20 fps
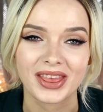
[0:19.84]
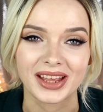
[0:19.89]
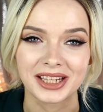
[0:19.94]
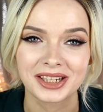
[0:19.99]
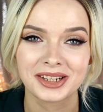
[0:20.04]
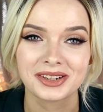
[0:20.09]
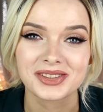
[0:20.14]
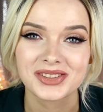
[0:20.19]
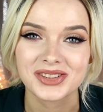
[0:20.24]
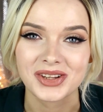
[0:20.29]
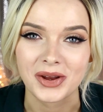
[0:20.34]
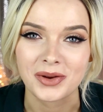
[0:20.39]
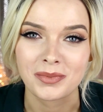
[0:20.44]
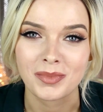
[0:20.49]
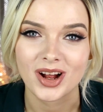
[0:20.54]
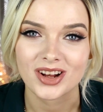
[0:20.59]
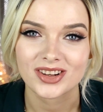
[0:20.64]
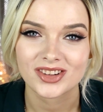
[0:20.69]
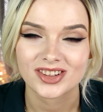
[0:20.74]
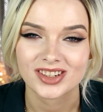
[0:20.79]
Thank you so
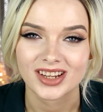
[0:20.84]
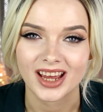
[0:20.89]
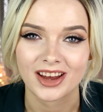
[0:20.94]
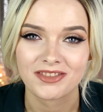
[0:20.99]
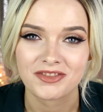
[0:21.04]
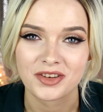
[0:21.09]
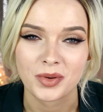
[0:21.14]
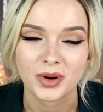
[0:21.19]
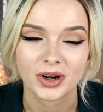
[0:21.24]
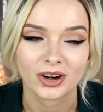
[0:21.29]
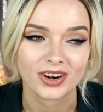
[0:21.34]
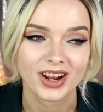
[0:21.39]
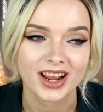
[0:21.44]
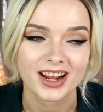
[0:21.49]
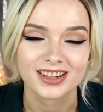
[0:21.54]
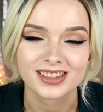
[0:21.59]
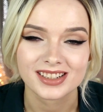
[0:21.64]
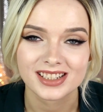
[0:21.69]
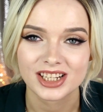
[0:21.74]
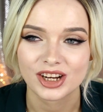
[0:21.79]
much to everyone on
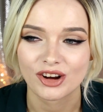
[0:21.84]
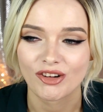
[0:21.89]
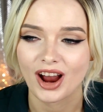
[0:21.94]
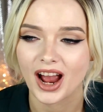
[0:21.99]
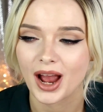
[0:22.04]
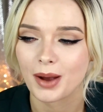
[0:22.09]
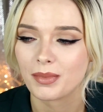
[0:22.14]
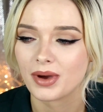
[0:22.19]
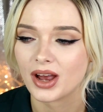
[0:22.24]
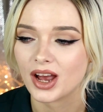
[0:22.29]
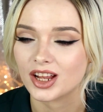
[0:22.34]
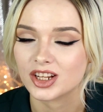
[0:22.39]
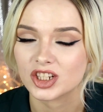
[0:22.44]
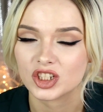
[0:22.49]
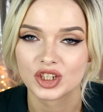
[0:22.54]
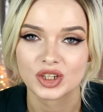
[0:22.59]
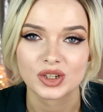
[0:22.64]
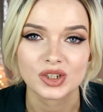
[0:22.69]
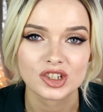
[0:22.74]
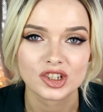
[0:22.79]
Instagram and
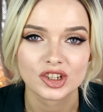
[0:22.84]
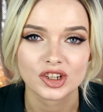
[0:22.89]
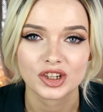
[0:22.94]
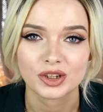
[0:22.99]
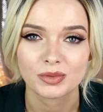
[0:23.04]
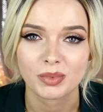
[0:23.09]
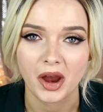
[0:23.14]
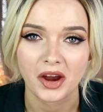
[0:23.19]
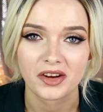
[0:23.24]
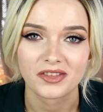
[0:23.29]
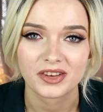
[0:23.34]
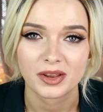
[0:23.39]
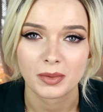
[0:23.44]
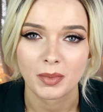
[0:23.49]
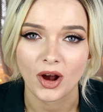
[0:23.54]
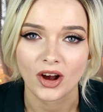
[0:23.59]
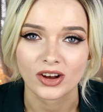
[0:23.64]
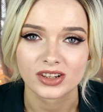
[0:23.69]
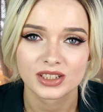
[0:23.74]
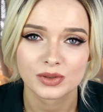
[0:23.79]
YouTube over the
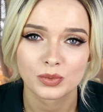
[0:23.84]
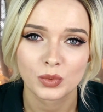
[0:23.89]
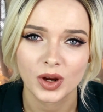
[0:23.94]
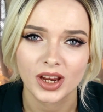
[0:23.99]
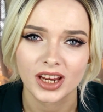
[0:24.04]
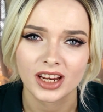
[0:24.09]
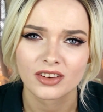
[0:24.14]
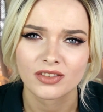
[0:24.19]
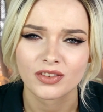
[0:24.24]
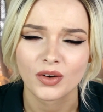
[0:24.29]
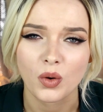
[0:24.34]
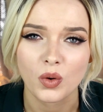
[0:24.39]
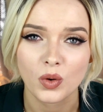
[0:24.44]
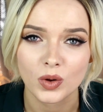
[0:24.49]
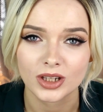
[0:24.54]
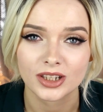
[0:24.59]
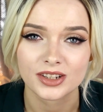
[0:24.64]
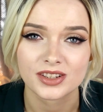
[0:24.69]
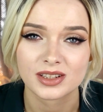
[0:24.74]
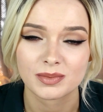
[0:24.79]
past week for
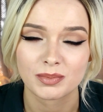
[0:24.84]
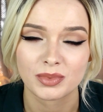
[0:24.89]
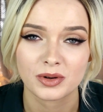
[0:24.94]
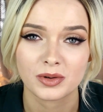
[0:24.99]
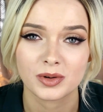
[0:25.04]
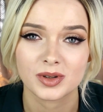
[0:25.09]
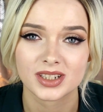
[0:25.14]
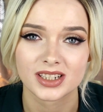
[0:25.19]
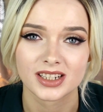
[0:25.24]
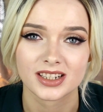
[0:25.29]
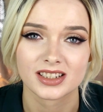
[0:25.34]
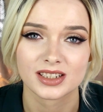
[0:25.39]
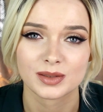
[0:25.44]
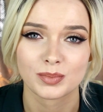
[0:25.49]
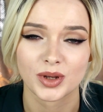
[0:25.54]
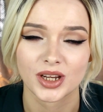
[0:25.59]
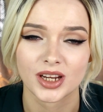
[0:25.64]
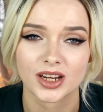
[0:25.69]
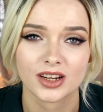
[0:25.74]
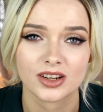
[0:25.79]
all the support. It's
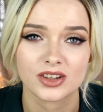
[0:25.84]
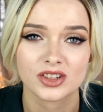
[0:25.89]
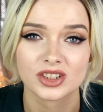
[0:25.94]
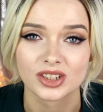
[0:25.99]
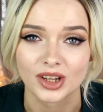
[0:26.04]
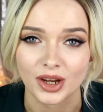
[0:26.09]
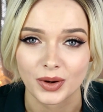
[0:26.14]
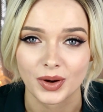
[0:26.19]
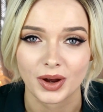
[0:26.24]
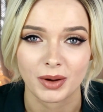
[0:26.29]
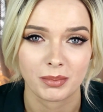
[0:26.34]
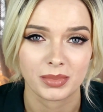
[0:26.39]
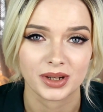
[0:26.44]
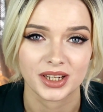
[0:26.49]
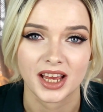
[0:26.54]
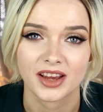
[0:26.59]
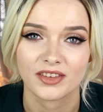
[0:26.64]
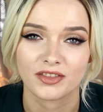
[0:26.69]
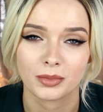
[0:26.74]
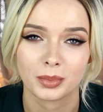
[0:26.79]
been so
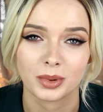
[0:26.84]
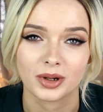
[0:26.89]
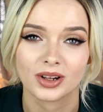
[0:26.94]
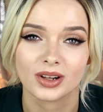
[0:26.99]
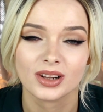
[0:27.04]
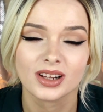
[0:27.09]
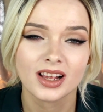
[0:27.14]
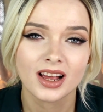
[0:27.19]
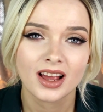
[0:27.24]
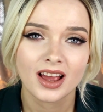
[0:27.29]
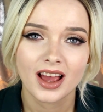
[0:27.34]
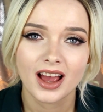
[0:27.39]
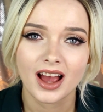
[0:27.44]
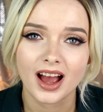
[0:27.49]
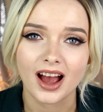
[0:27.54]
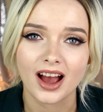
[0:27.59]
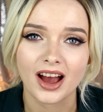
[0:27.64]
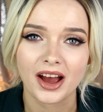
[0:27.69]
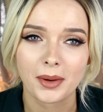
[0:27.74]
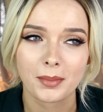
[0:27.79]
unbelievable.
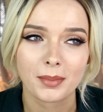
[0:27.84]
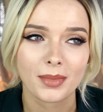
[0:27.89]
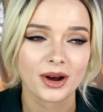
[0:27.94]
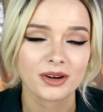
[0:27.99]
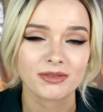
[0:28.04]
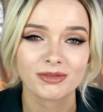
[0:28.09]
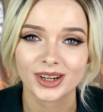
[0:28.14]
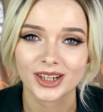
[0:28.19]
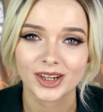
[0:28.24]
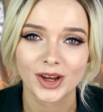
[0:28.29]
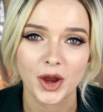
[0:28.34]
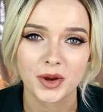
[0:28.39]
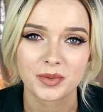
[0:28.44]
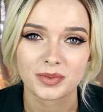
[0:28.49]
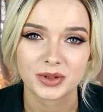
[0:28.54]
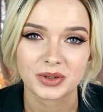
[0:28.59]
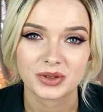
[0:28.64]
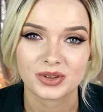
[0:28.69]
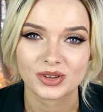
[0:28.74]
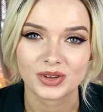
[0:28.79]
I really
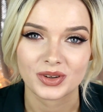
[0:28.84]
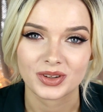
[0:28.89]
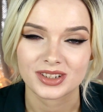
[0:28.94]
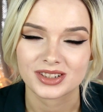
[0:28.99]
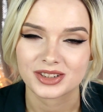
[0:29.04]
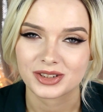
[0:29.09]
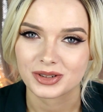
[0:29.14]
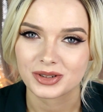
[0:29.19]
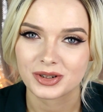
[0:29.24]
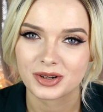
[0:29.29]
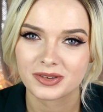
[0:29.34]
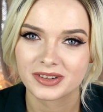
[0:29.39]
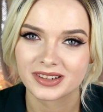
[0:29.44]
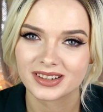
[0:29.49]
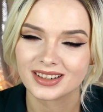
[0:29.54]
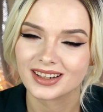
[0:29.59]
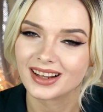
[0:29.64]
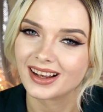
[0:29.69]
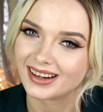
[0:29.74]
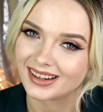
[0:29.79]
hope you enjoy this
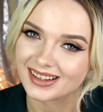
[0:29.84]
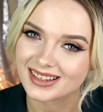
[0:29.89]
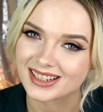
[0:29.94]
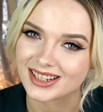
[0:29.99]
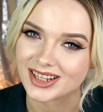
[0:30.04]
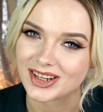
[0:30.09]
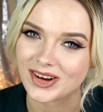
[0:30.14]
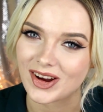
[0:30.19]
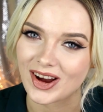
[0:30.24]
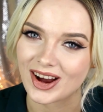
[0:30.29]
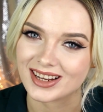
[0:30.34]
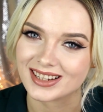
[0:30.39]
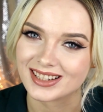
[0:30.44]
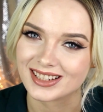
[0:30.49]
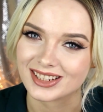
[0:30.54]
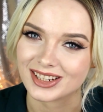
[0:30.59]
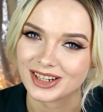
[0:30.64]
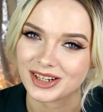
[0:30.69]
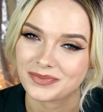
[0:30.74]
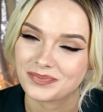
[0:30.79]
tutorial and I'll see you guys
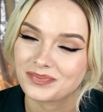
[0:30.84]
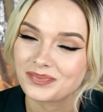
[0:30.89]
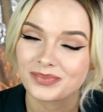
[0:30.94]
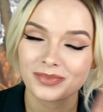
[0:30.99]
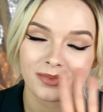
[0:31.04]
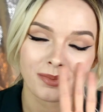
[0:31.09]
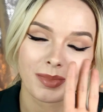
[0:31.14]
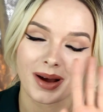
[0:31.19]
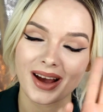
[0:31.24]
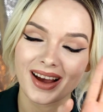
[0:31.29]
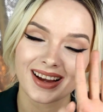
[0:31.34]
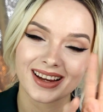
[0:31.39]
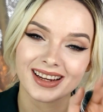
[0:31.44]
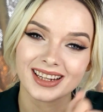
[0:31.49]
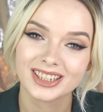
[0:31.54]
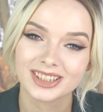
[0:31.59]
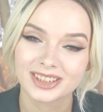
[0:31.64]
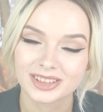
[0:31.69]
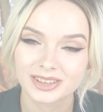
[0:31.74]
soon. Bye!